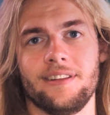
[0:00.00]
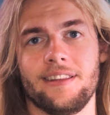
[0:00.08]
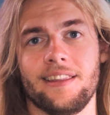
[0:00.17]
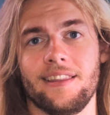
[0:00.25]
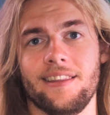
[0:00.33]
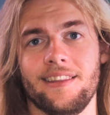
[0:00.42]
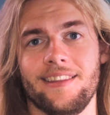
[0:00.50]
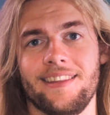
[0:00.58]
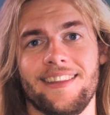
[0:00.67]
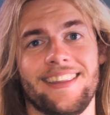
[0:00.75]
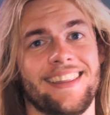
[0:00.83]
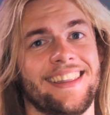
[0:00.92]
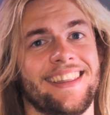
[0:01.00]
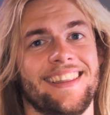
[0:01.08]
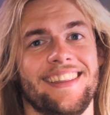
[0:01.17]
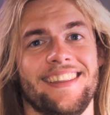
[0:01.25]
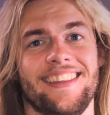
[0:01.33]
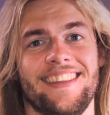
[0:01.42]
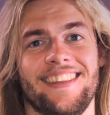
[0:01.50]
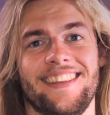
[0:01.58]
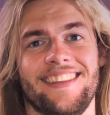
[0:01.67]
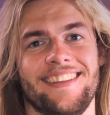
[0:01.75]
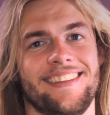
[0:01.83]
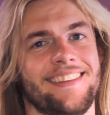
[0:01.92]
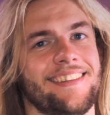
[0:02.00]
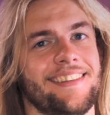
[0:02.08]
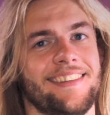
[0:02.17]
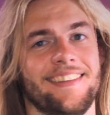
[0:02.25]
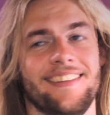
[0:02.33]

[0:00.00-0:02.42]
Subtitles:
(not speaking)